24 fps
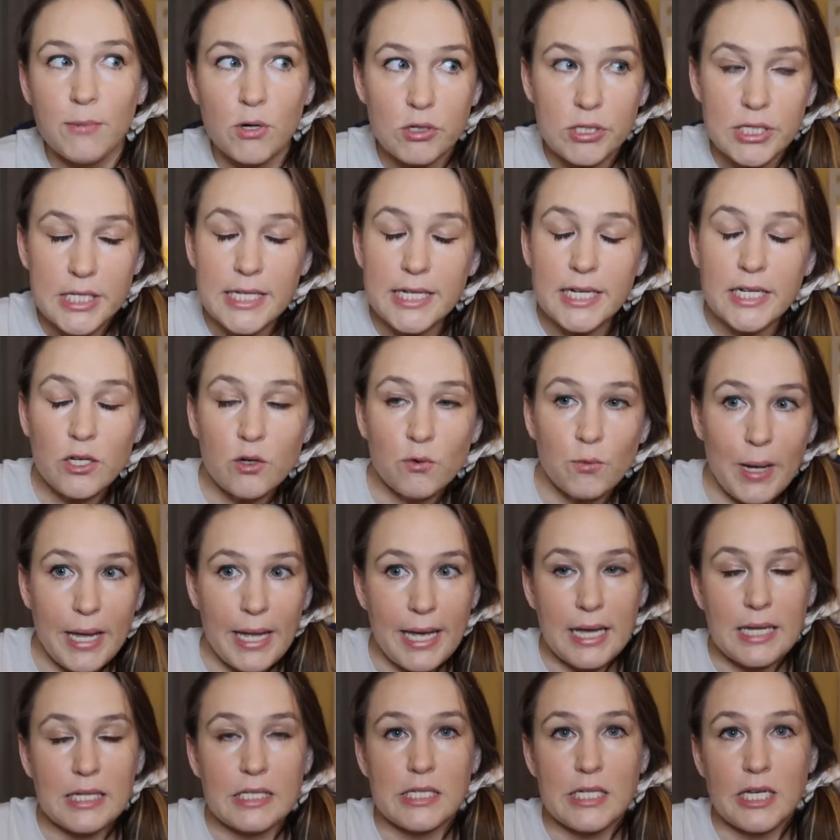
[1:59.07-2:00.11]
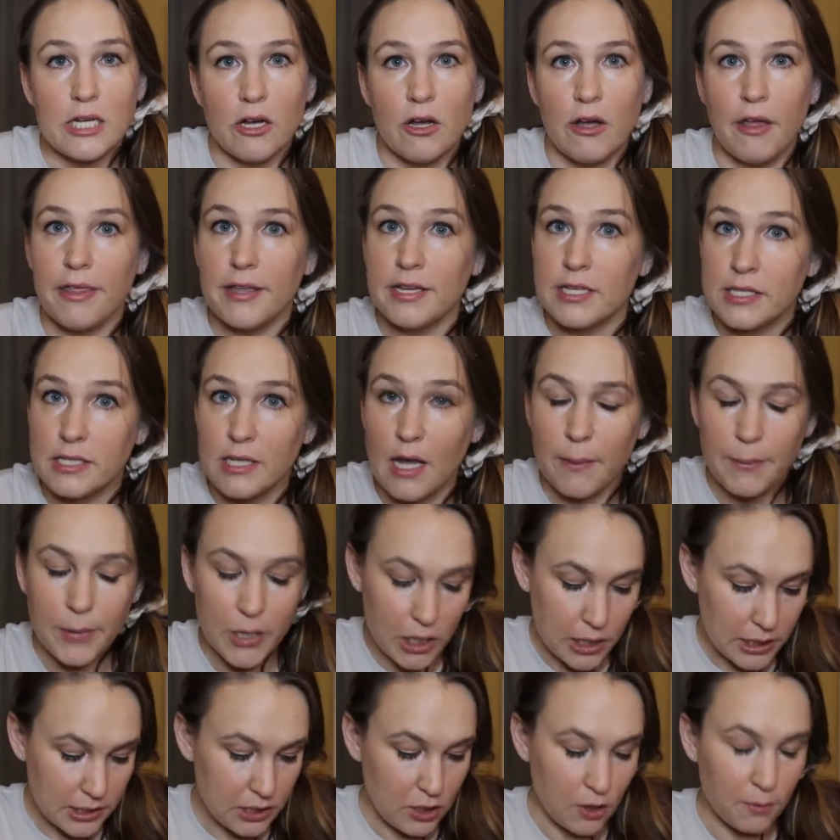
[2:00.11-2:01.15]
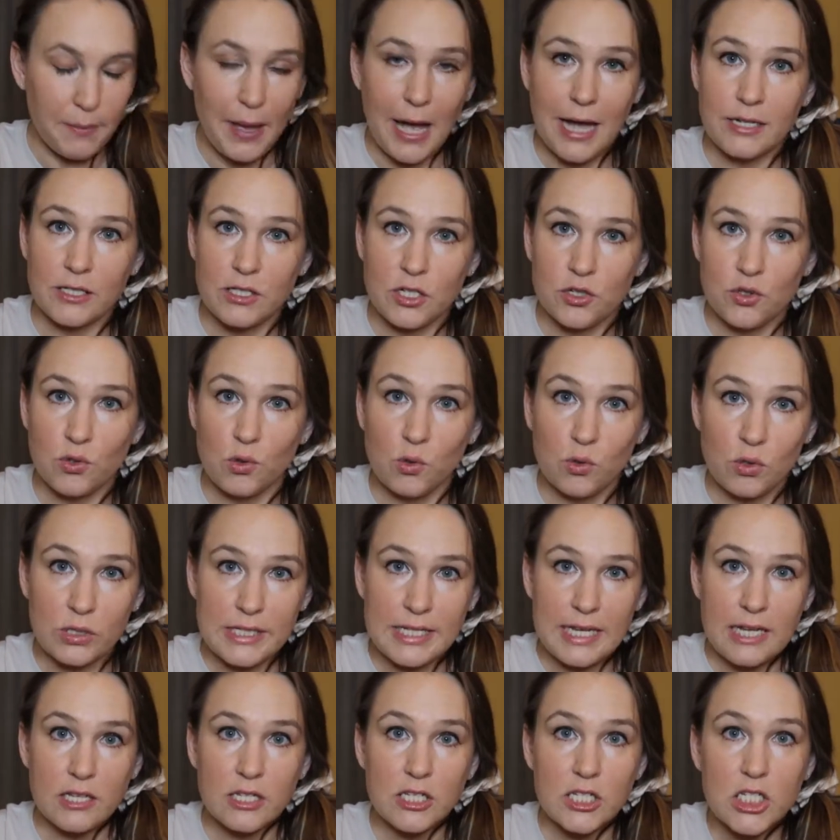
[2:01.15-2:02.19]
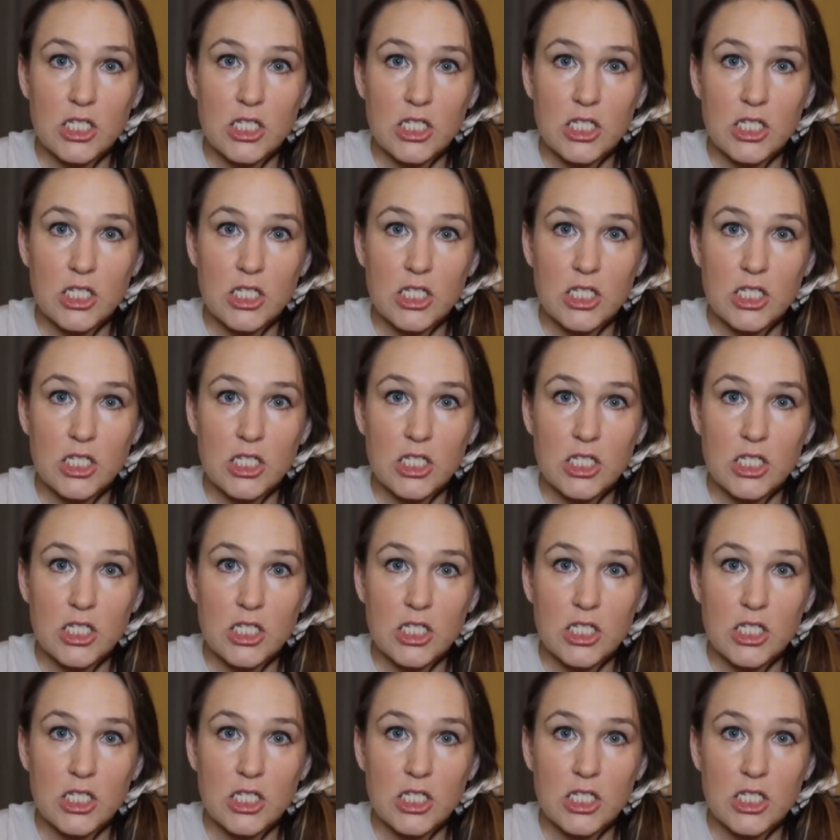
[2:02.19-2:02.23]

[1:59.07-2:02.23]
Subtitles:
mostly going to wait until the summer, till back to school sales